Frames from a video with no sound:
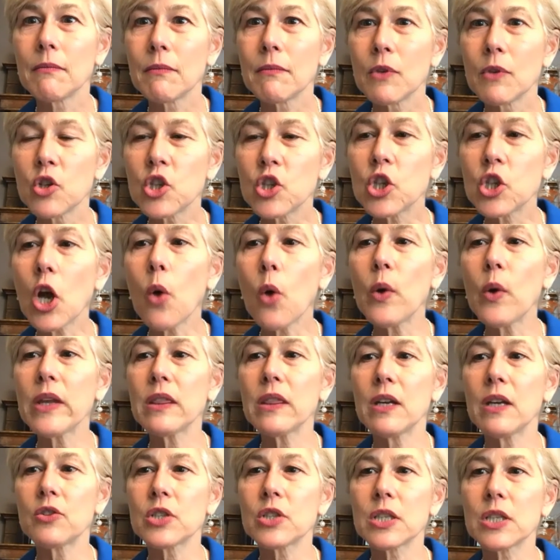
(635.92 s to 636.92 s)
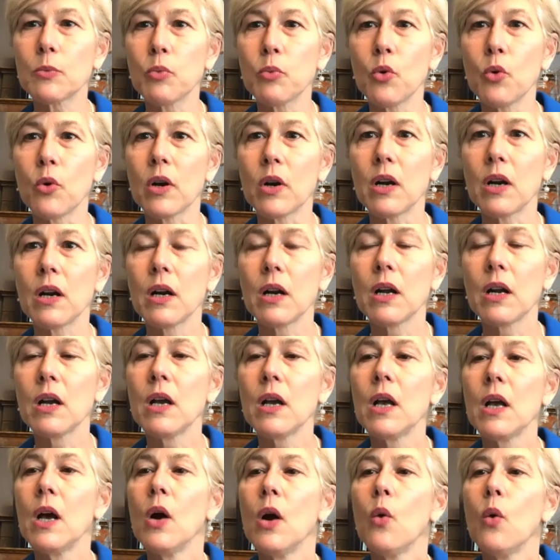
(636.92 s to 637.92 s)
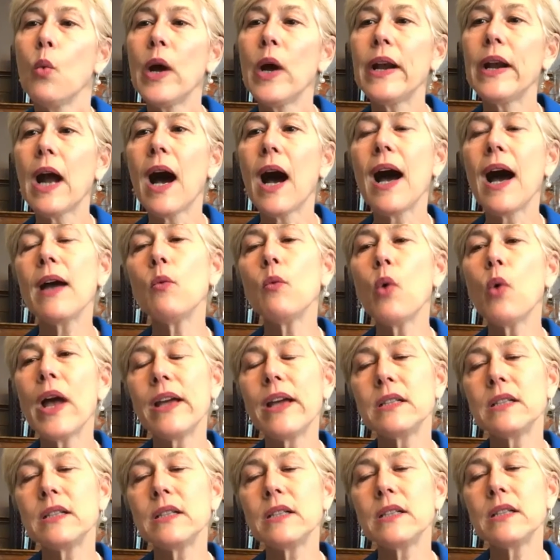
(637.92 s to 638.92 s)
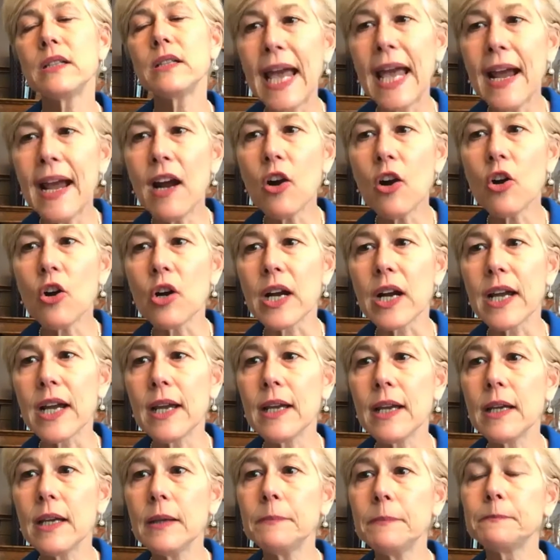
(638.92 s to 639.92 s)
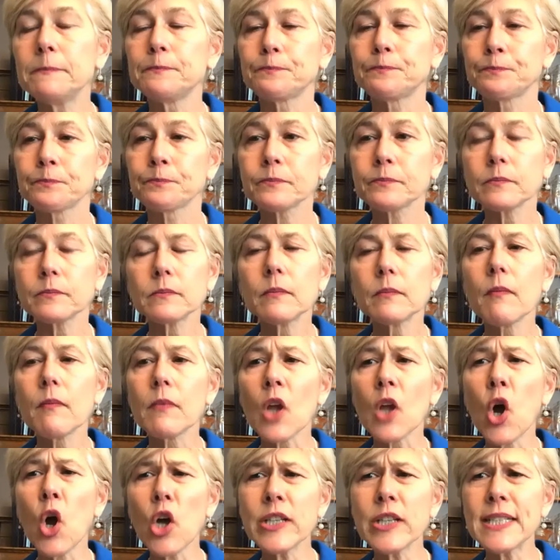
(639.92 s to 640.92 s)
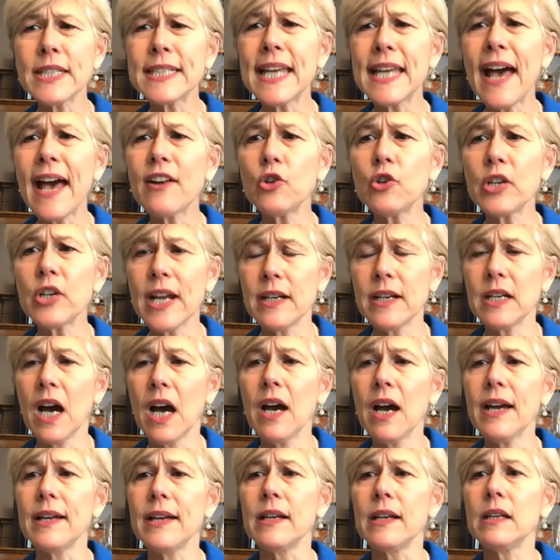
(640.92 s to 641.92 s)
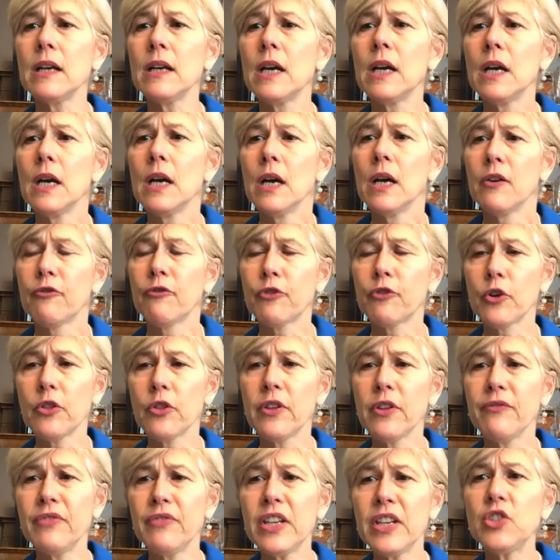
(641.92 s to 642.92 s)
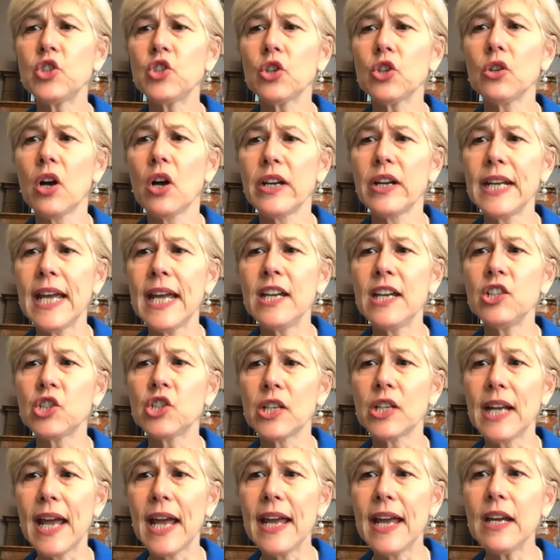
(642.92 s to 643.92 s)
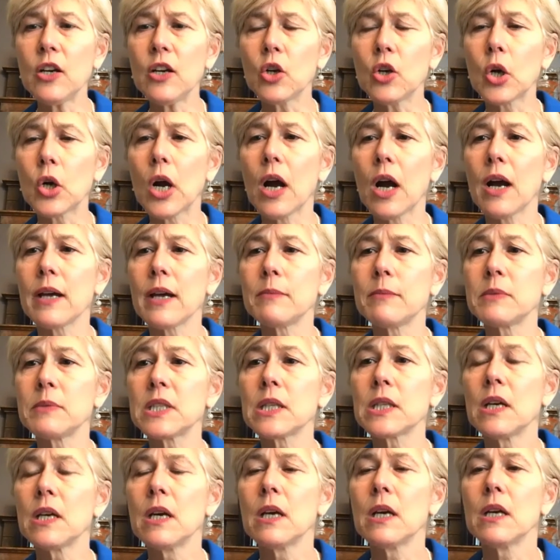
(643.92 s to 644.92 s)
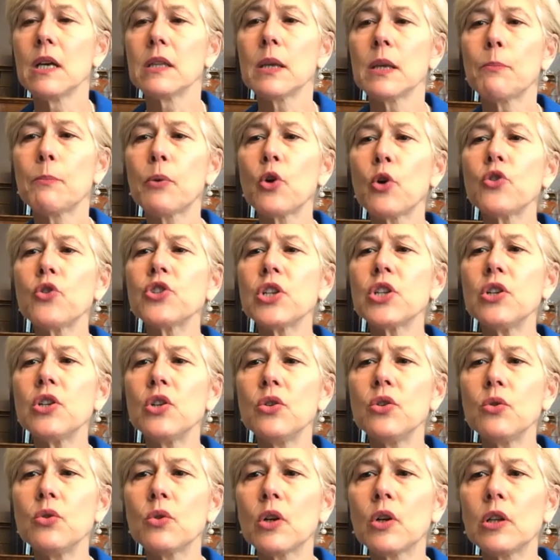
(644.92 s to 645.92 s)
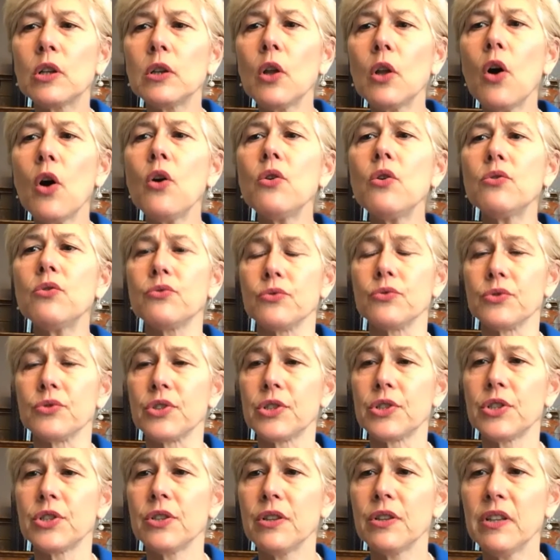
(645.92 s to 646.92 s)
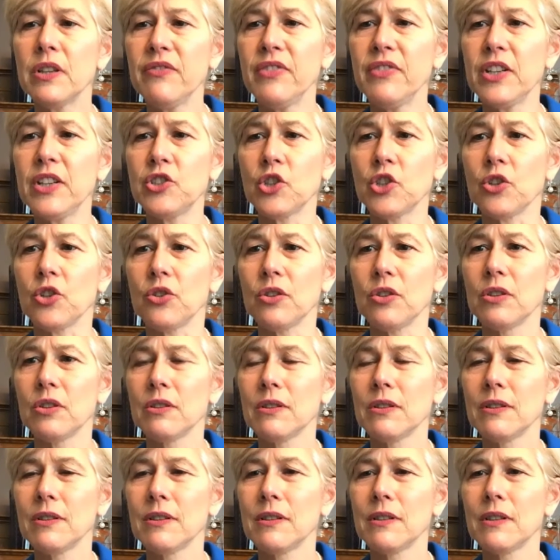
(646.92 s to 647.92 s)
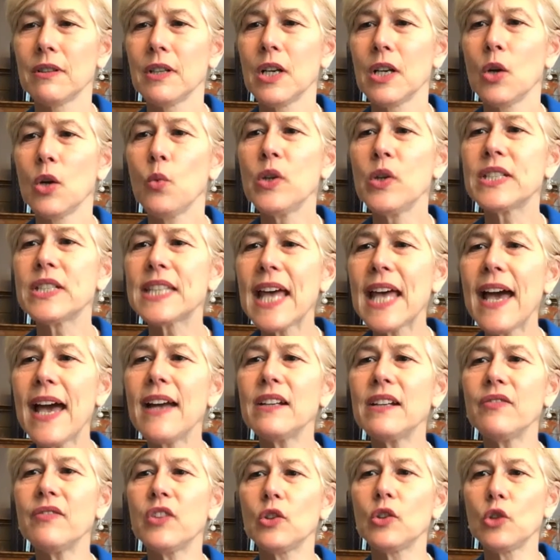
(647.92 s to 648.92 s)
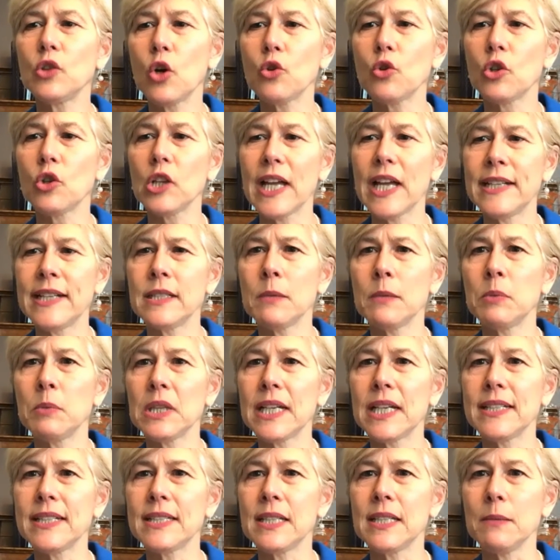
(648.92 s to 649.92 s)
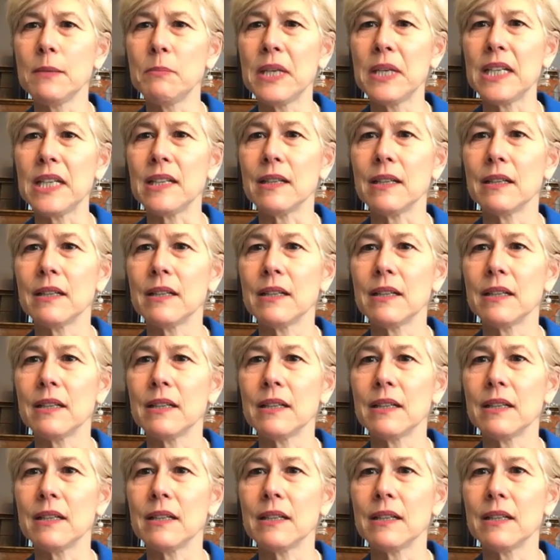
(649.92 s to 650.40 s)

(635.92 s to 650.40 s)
showing their support. When I went to Cary on Saturday night for the vigil on Asian hate crimes, the person who closed the vigil was the head of the local NAACP.